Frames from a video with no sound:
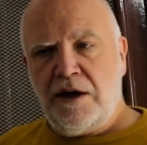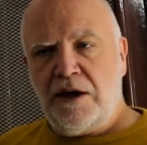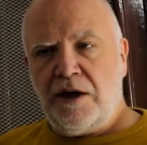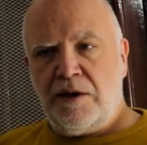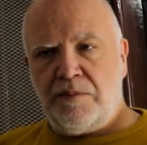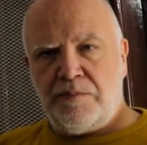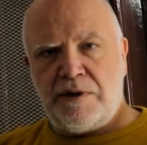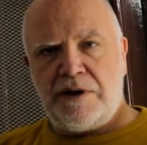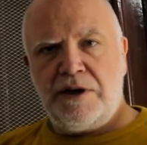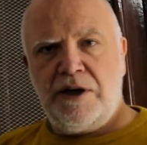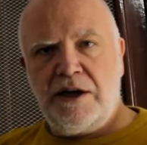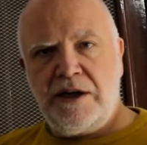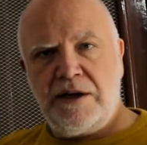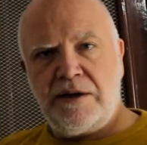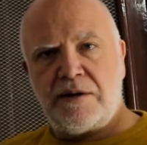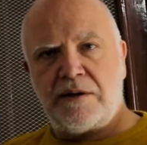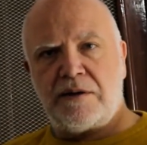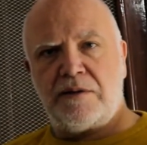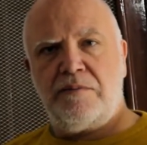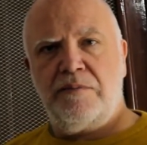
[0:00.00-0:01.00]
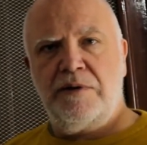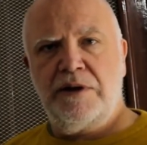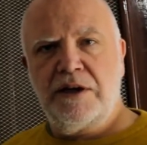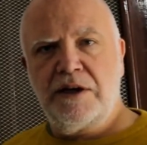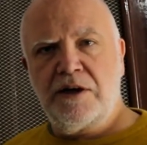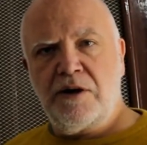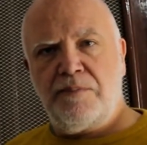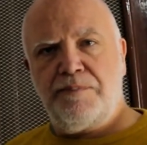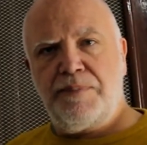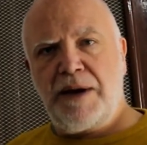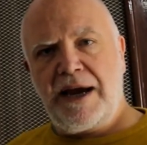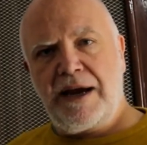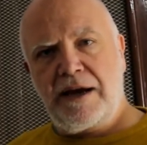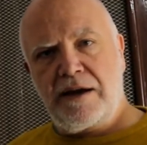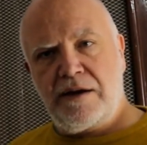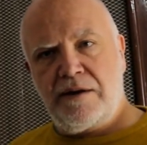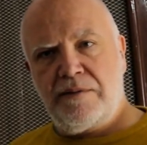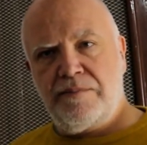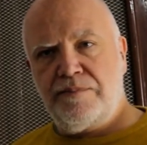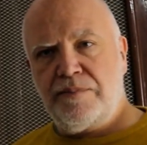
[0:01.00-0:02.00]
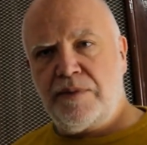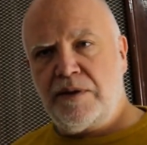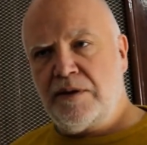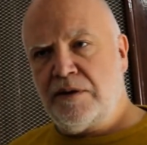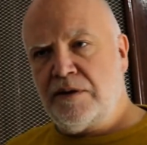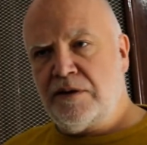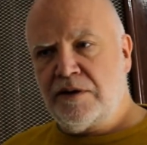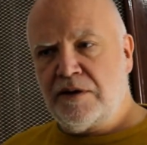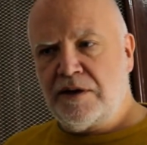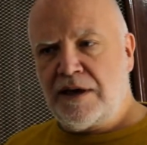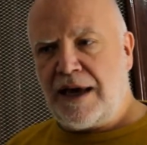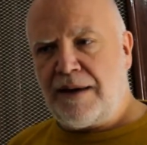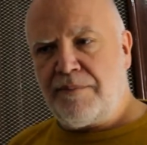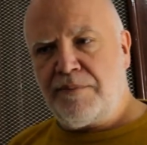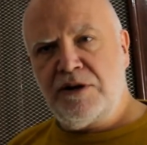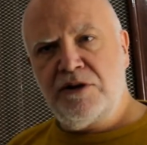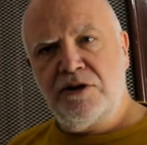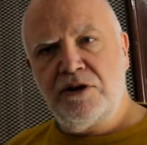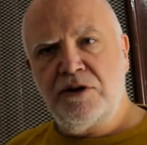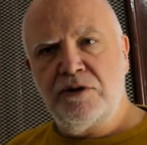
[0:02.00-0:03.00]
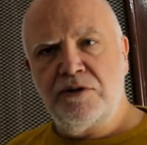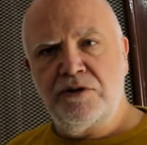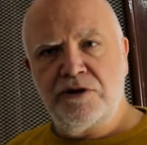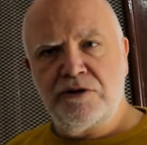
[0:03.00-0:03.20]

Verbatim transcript: And when I when I got back Kathmandu